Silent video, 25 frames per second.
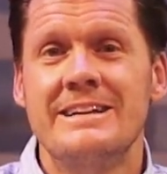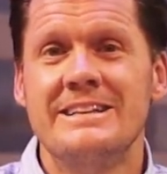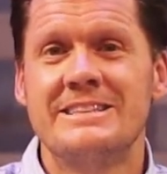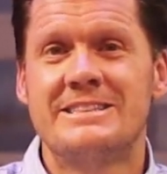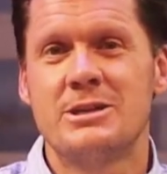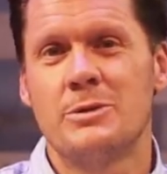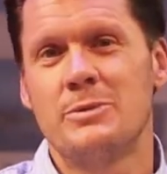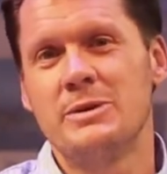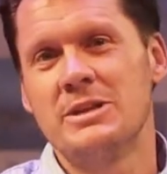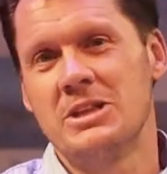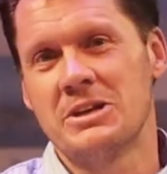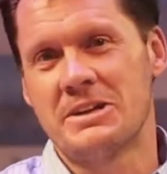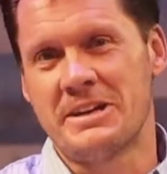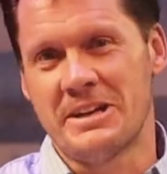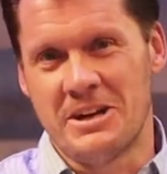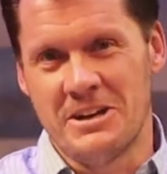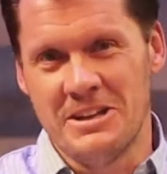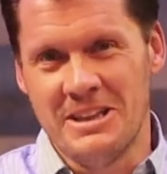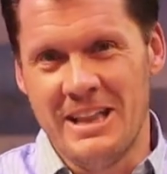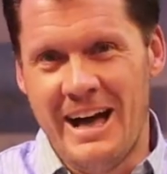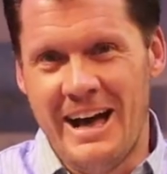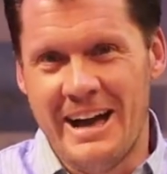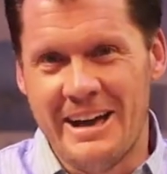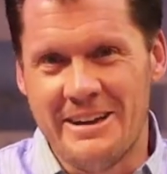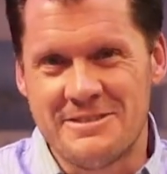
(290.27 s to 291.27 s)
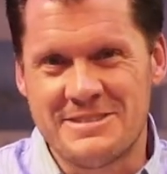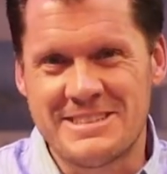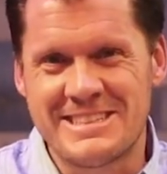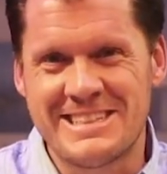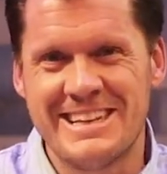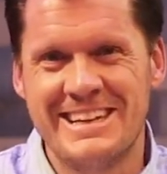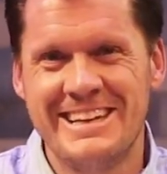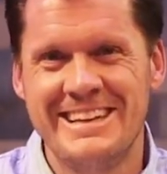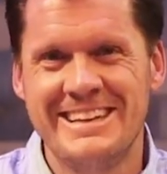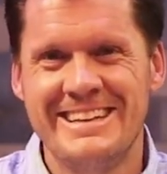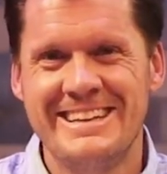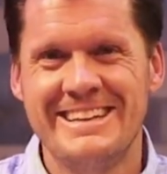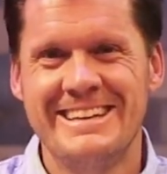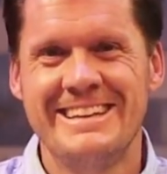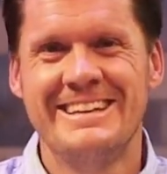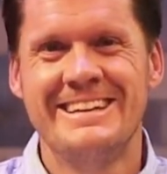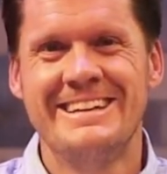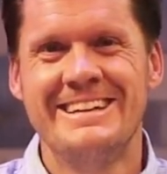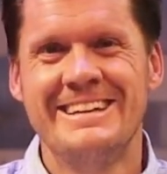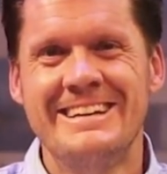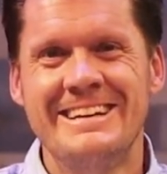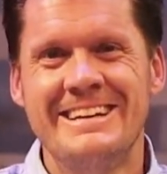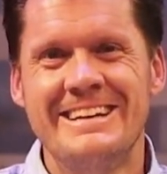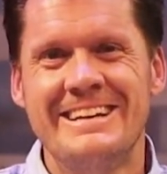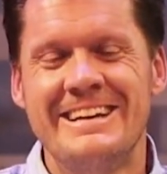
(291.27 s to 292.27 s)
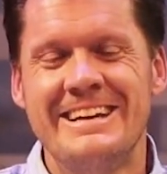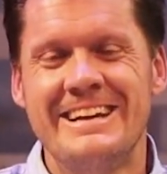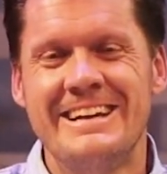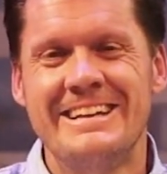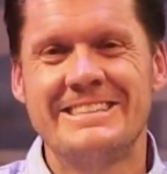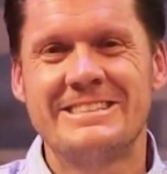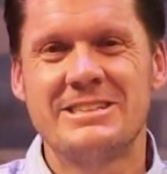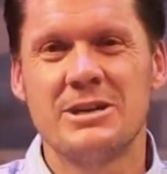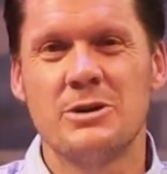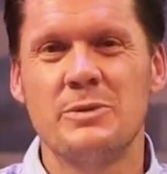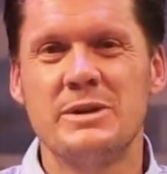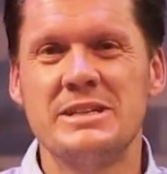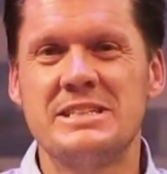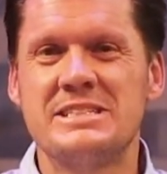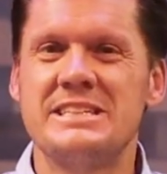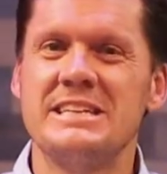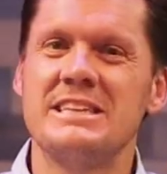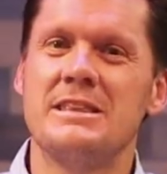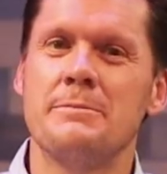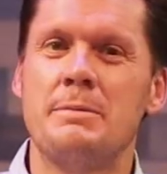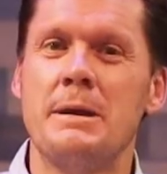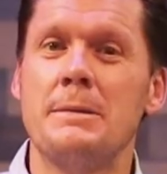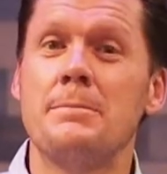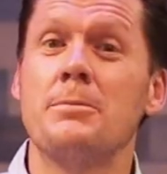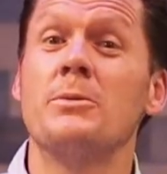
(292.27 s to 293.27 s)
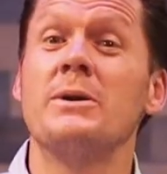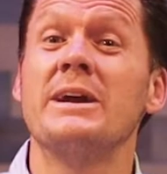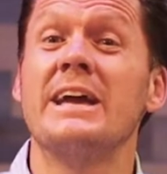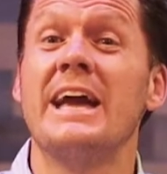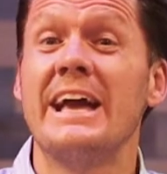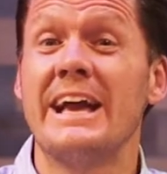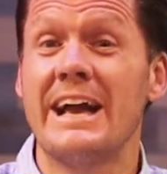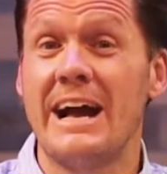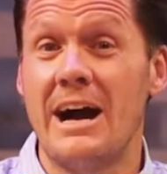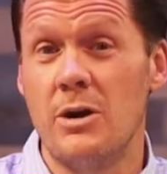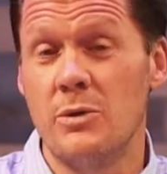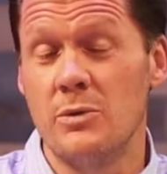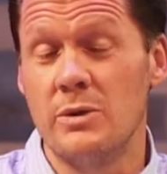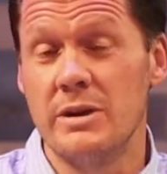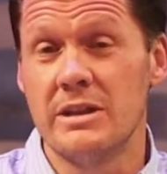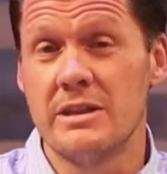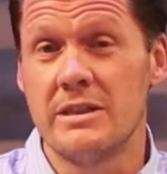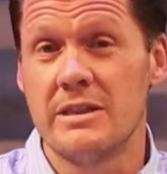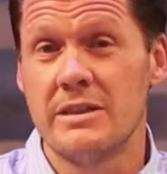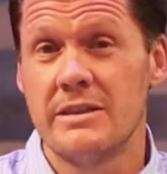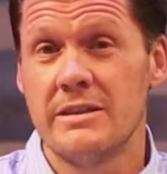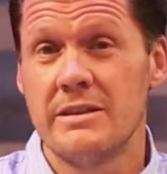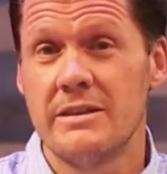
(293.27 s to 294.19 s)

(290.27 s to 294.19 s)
until we look at our lives, until we see the people we hang out with.